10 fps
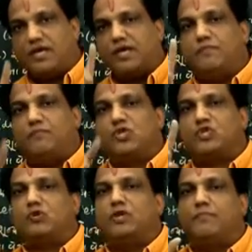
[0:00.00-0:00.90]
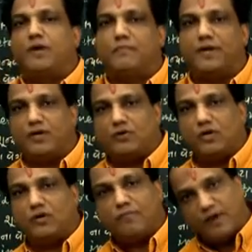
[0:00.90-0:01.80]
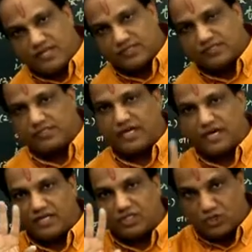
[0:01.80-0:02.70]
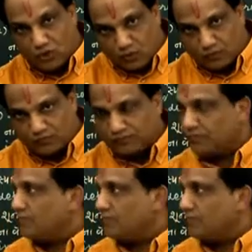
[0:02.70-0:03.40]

in mutually perpendicular planes. That is true.